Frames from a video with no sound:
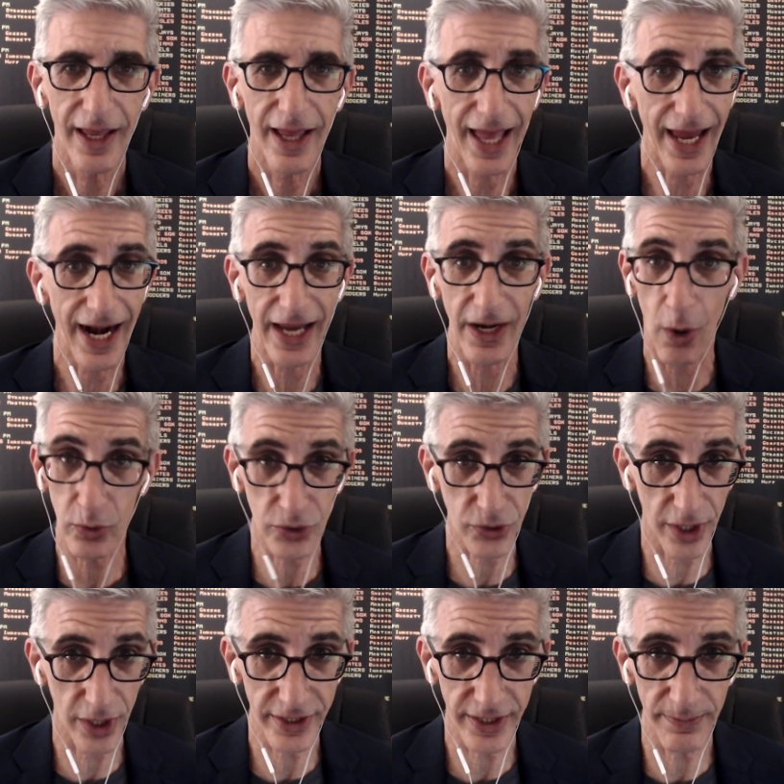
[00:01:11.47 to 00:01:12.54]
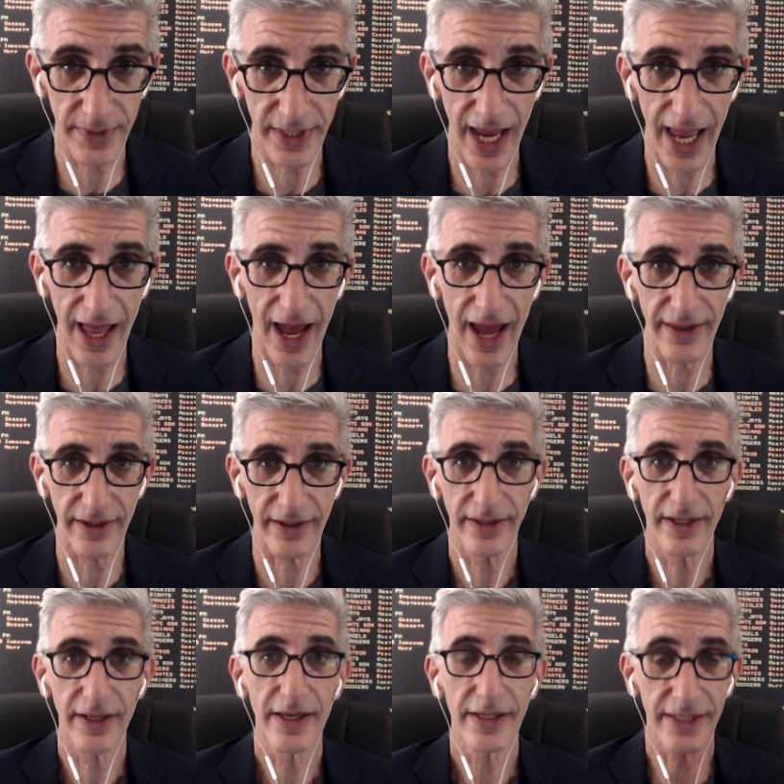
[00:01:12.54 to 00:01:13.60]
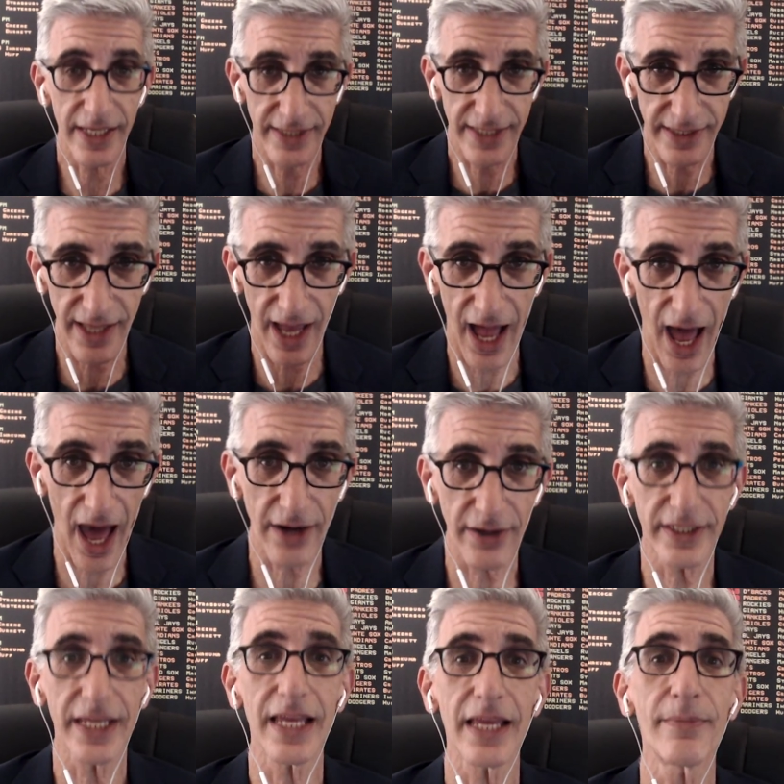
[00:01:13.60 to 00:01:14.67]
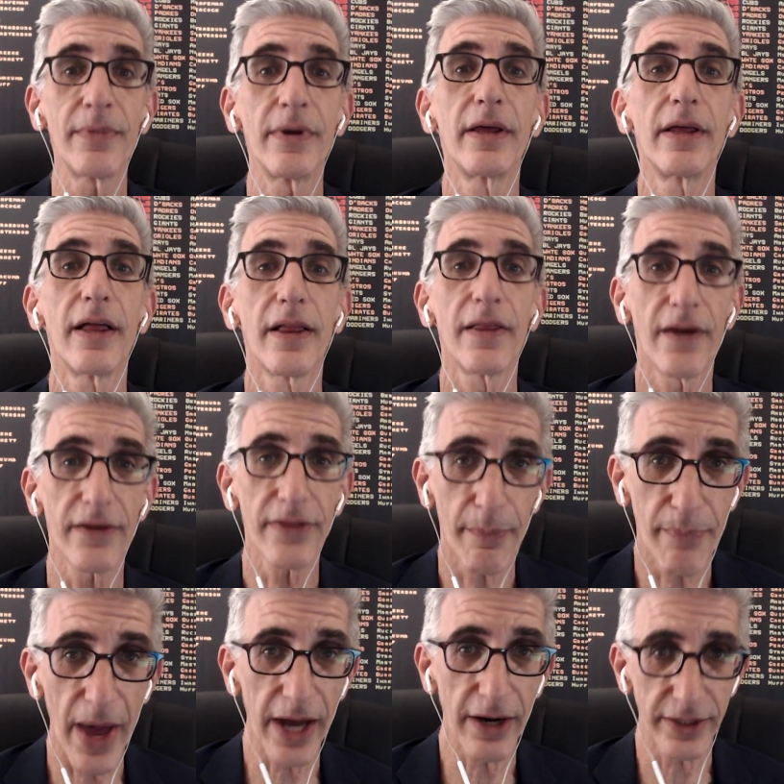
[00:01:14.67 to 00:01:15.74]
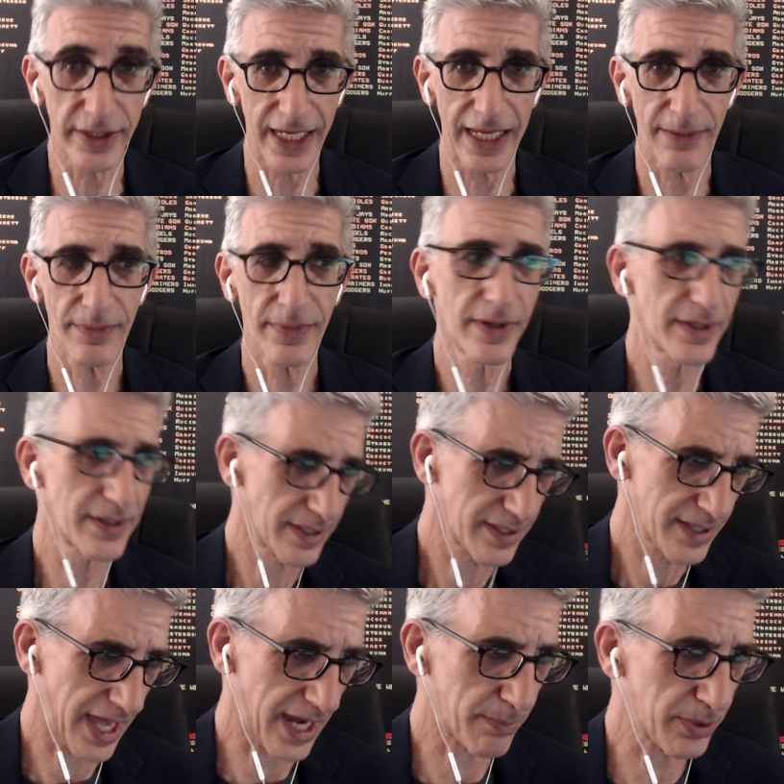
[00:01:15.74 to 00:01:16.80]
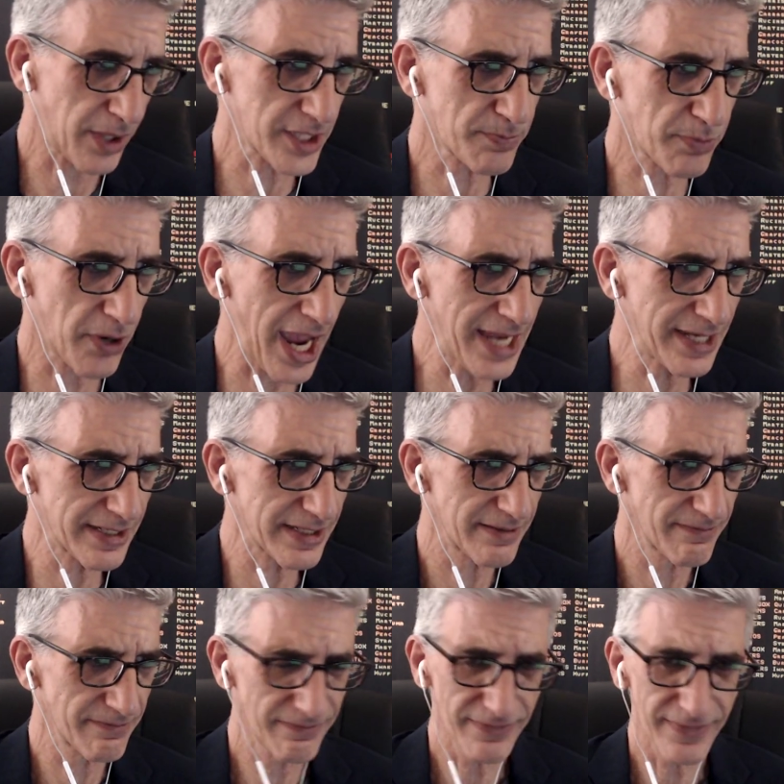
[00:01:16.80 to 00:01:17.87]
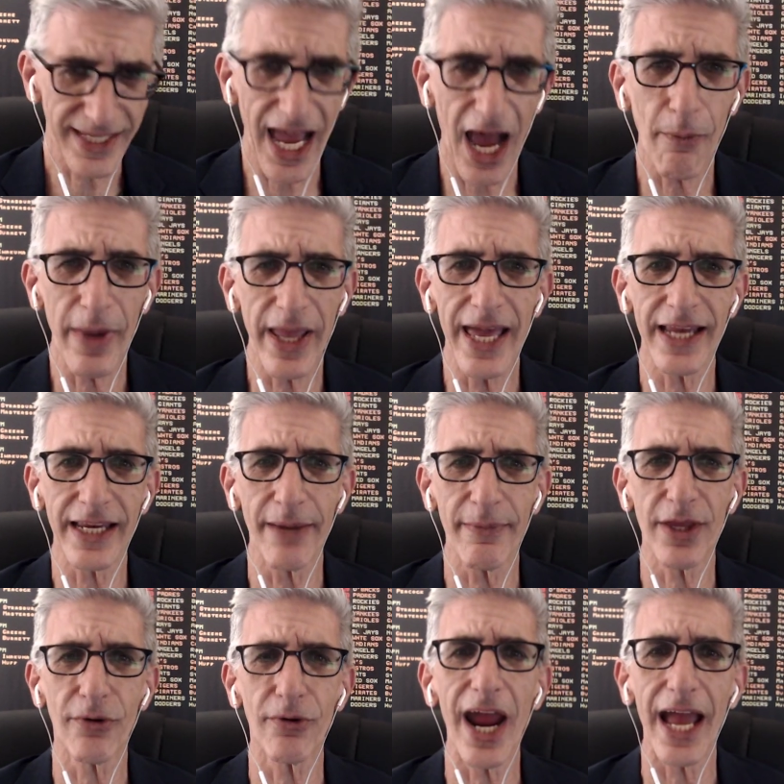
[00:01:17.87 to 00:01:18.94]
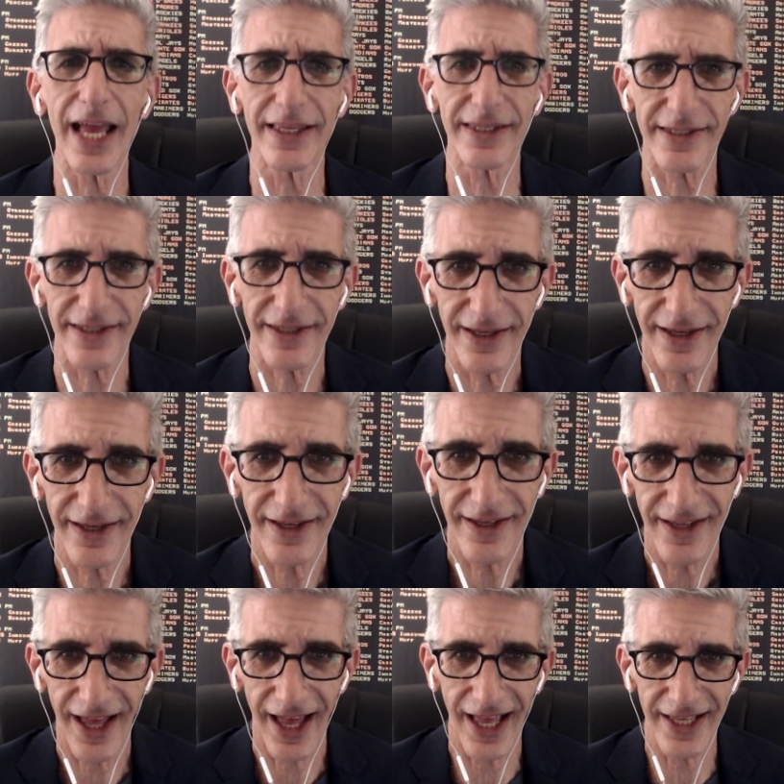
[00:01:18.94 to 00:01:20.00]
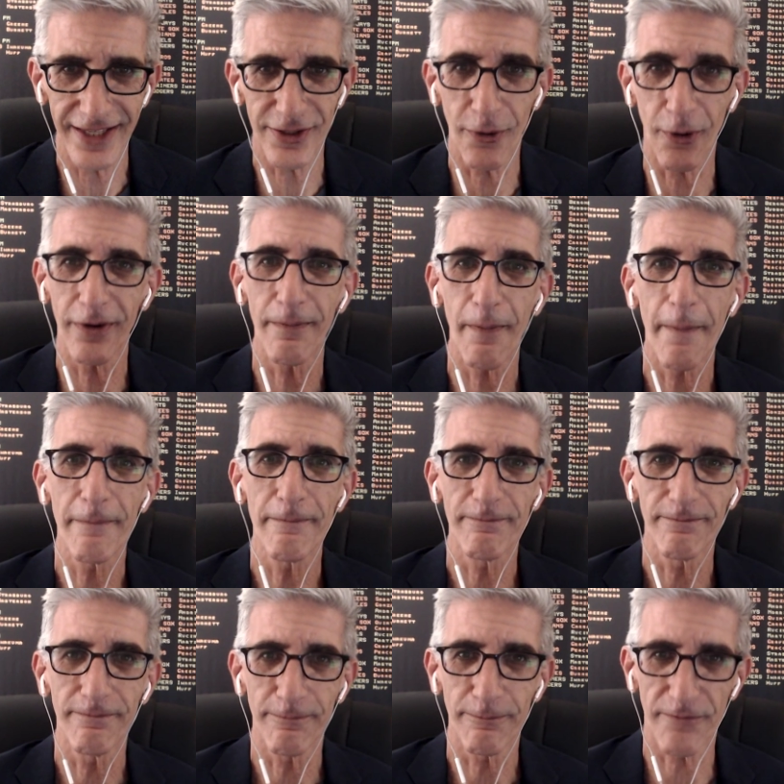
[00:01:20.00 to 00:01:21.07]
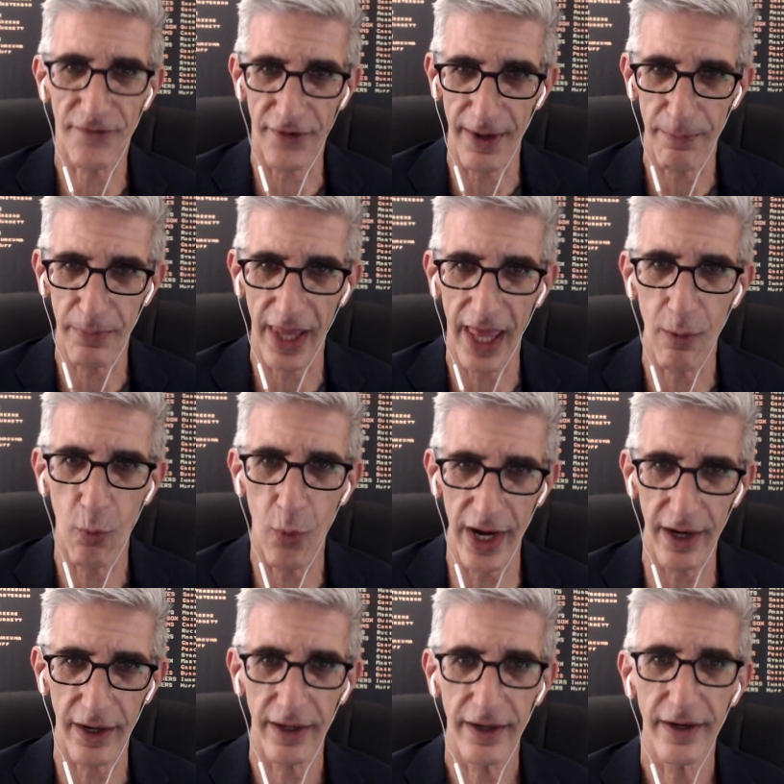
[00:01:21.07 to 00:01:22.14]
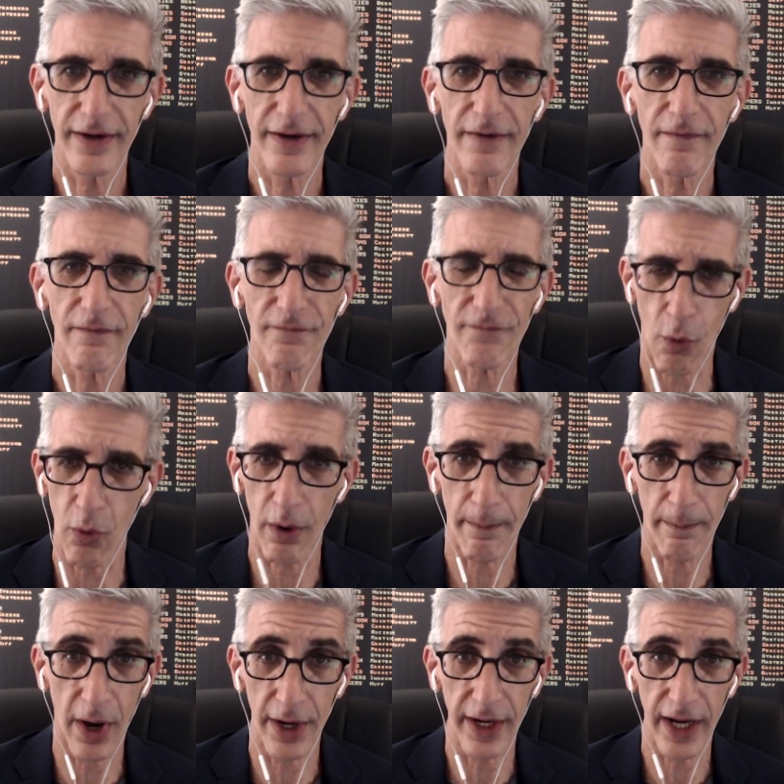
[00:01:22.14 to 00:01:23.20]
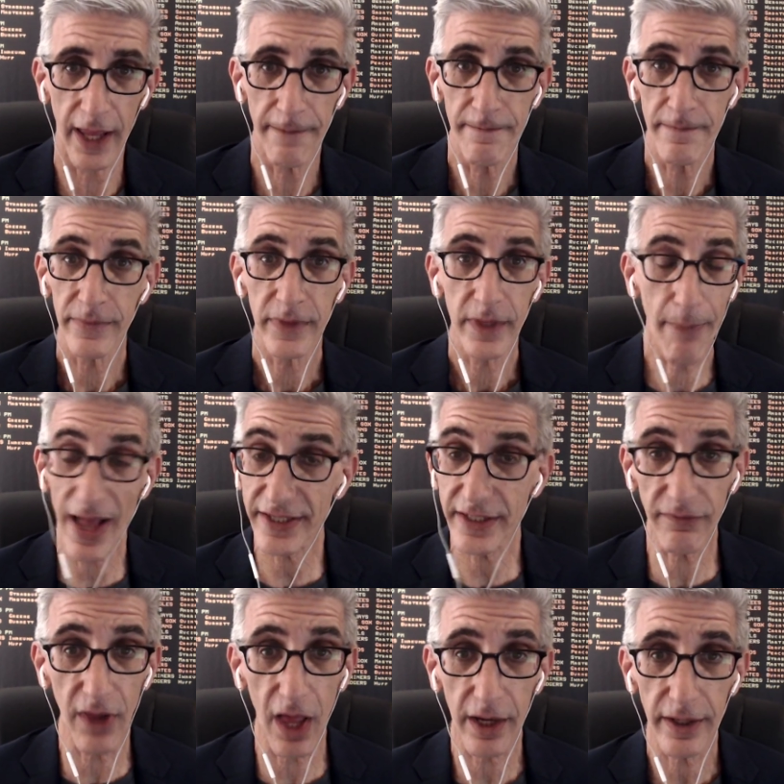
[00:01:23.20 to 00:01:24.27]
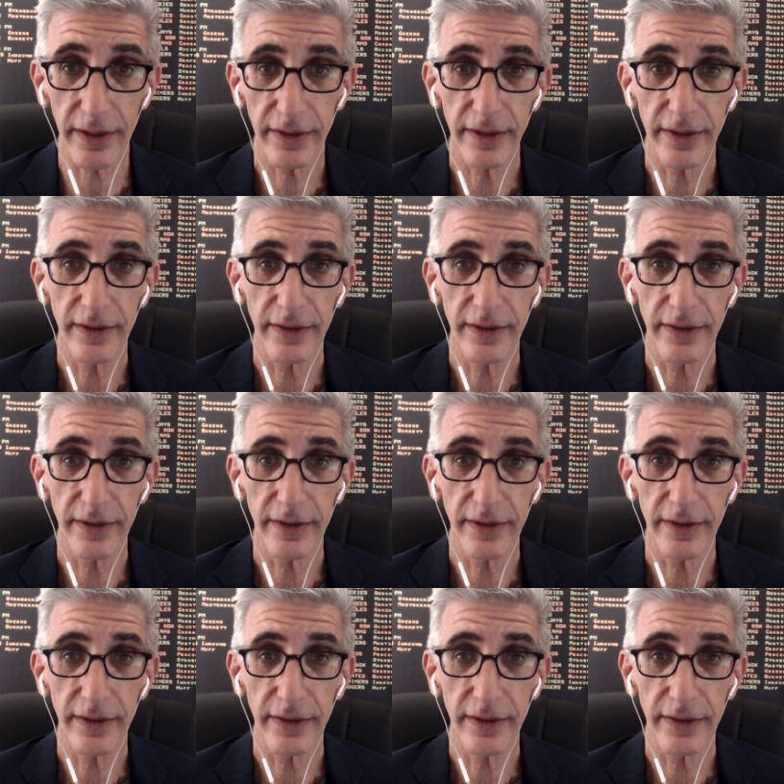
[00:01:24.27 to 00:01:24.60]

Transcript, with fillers: And I don't trust him today either. Since he's the hotter team, they're the better team. At a plus price, count me in. Give me the Reds as your free play winner for Monday. Best of luck.